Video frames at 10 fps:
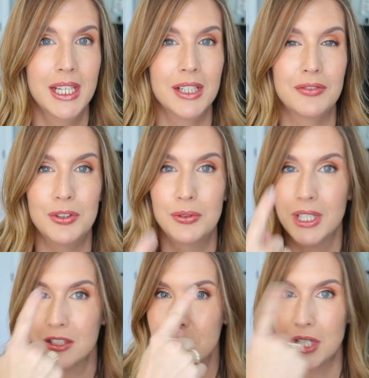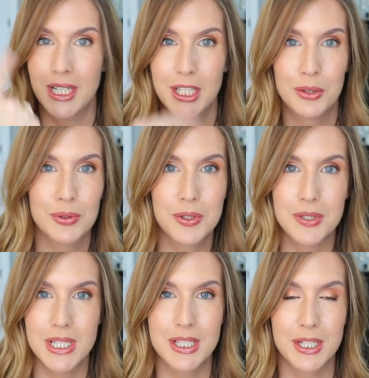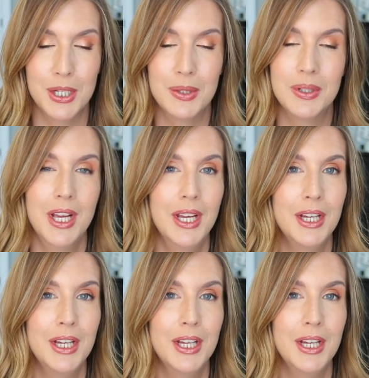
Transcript: if you get shiny through your T-zone,